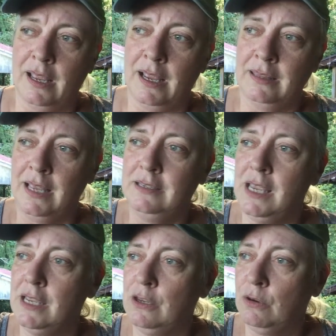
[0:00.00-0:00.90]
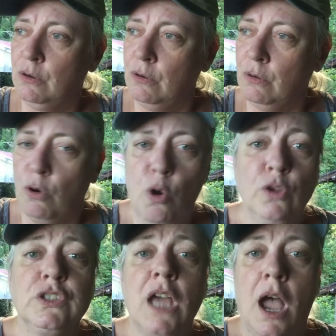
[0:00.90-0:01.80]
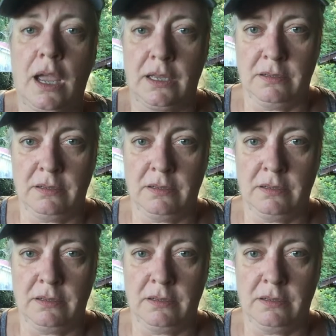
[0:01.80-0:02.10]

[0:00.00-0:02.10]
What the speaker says: and they take your whole stock,